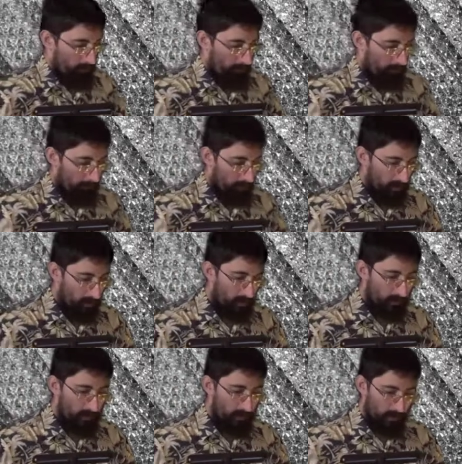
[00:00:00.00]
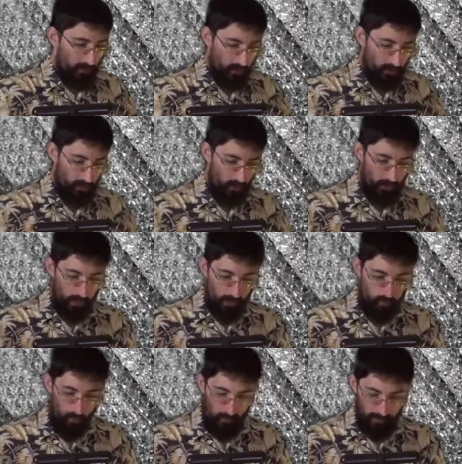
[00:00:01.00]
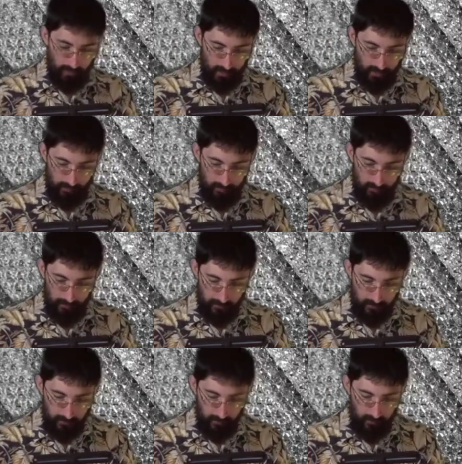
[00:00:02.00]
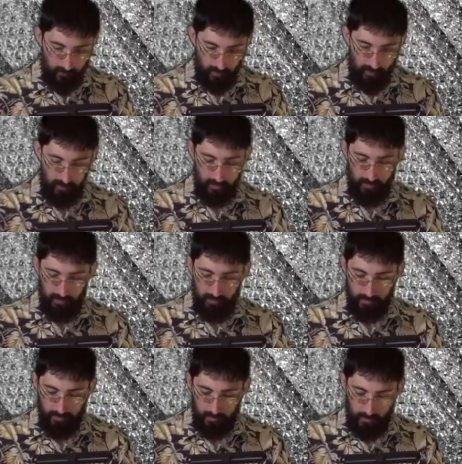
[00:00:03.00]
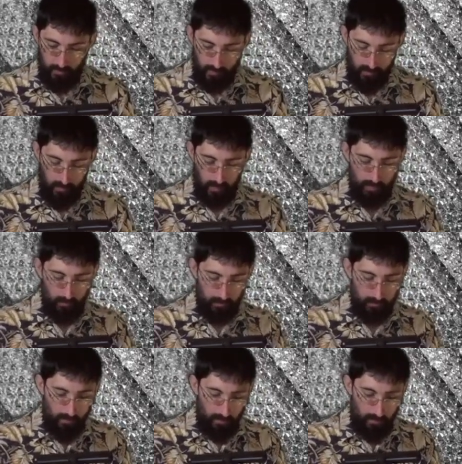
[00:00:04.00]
the believing Jewish woman there, the godly woman,